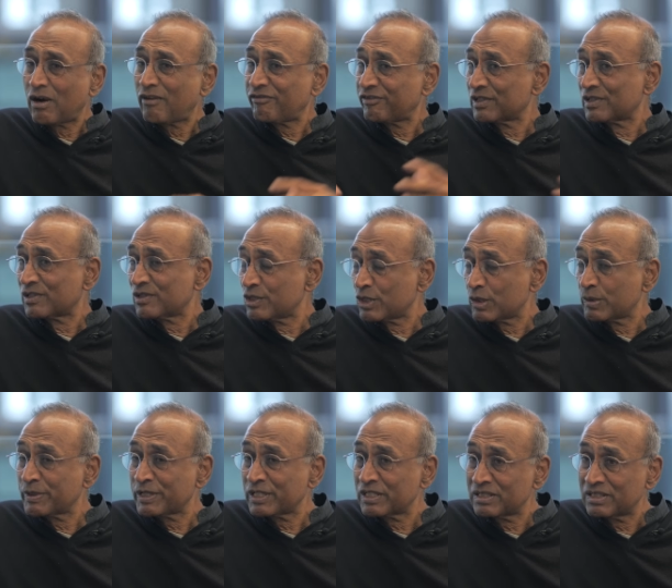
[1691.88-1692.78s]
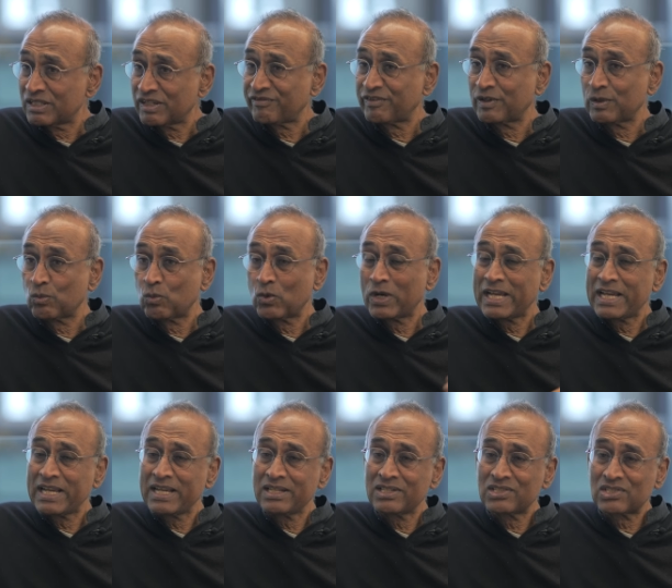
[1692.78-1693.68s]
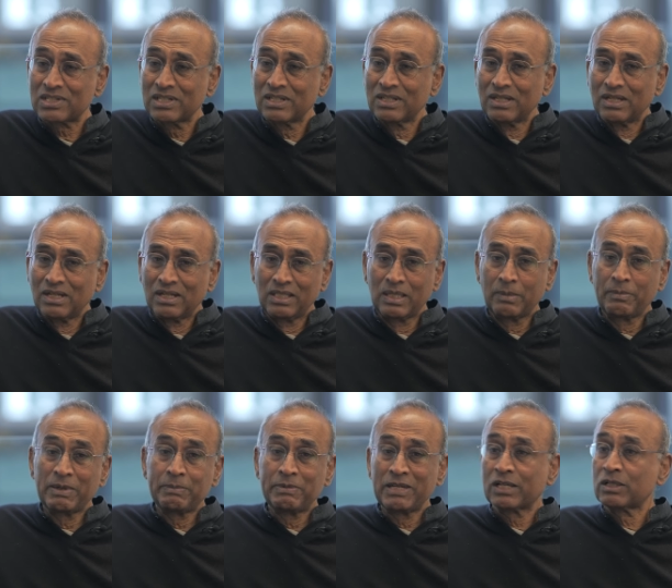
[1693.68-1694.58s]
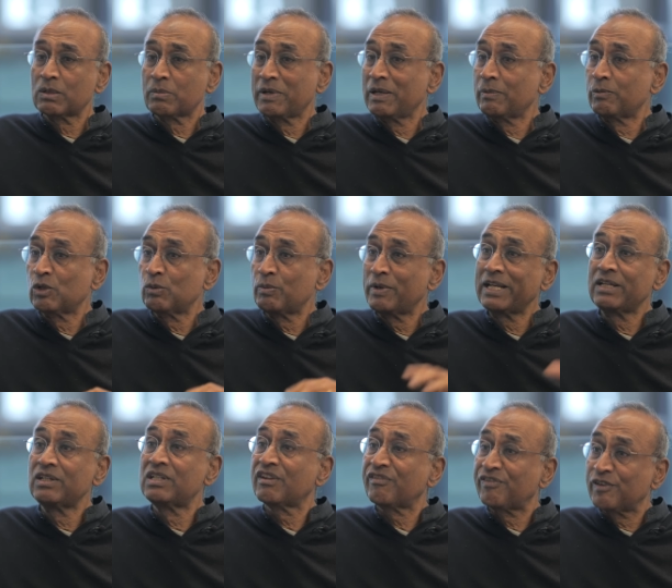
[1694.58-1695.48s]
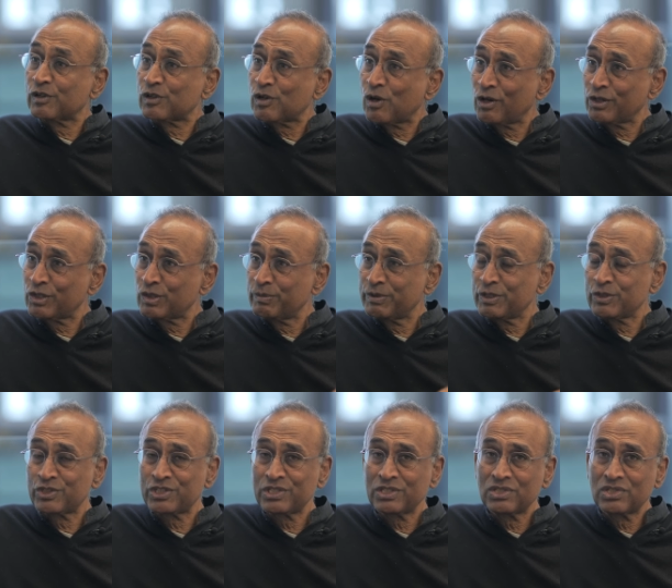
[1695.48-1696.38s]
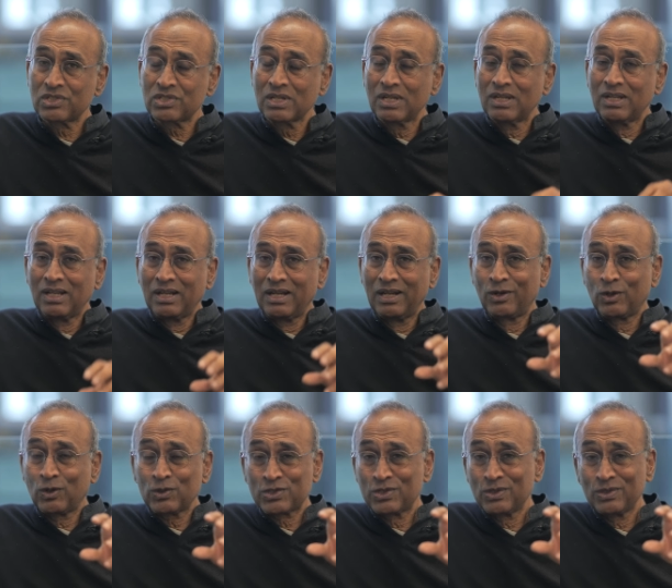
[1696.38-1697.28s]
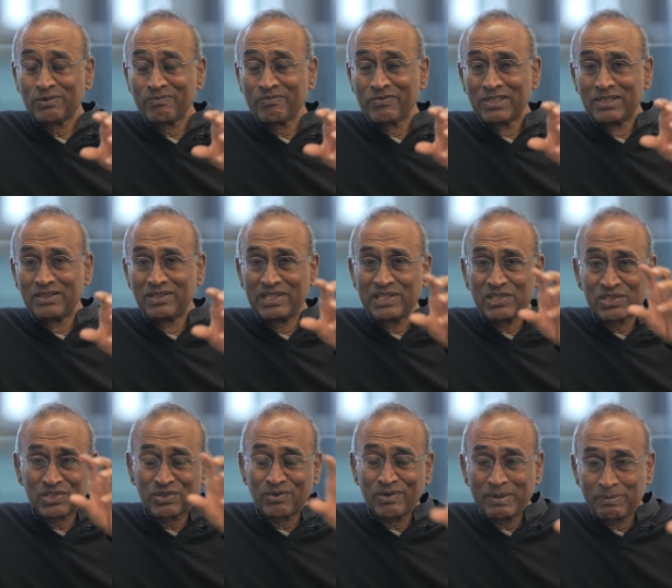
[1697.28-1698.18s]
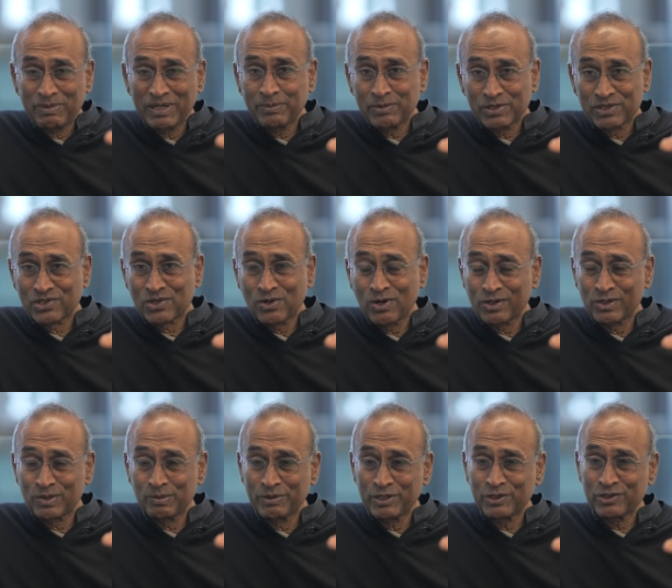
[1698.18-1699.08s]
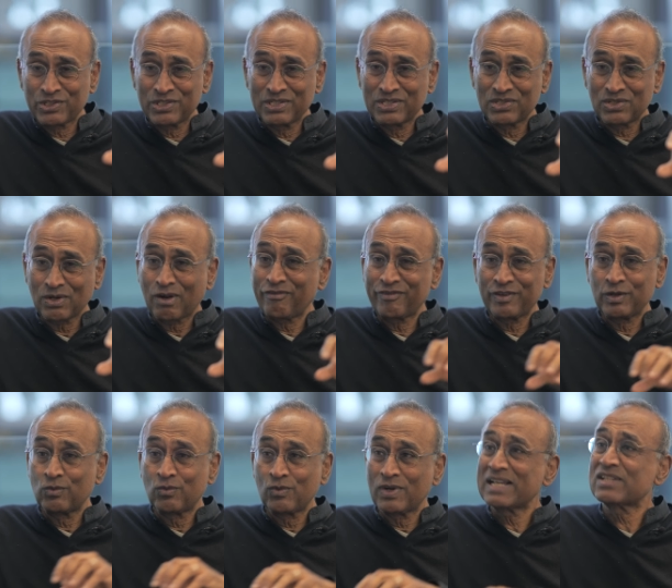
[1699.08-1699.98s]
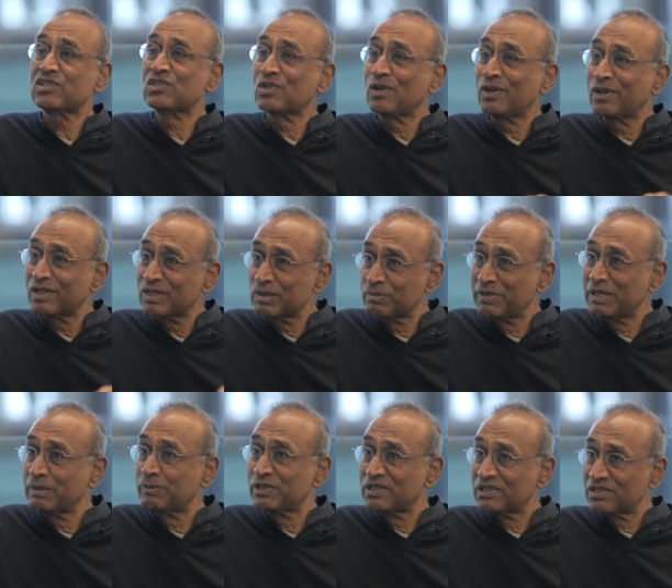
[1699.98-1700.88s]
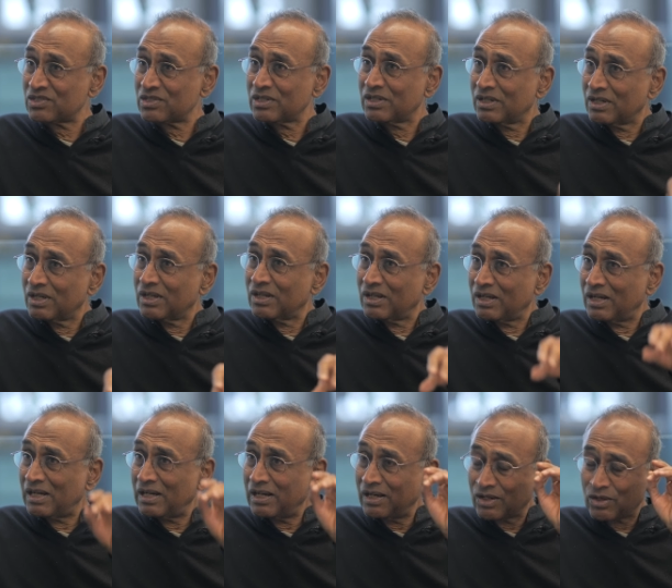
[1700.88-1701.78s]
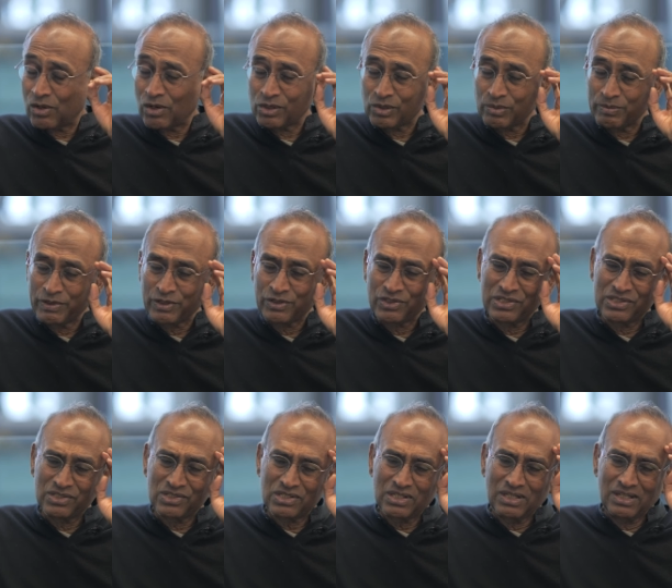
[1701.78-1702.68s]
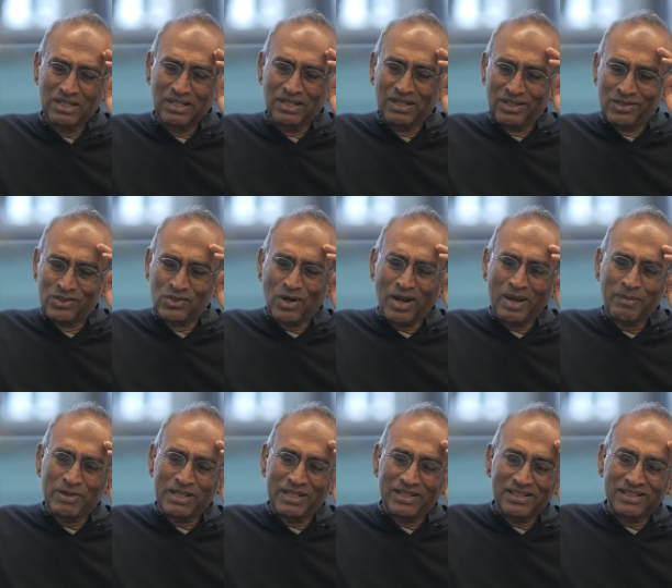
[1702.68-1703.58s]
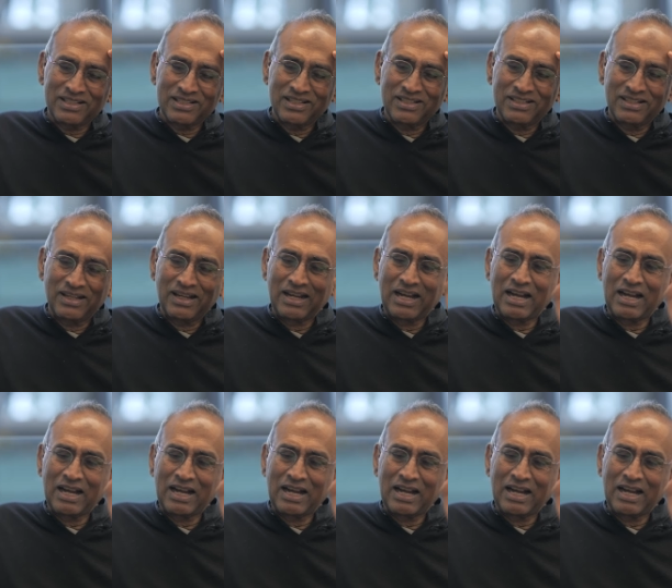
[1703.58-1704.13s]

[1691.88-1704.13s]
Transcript: often contributed in different ways. Mm-hmm. There may be other people who made different contributions. And also, these three people's contributions often rests on other people's uh, mm. contributions. So I'm a little,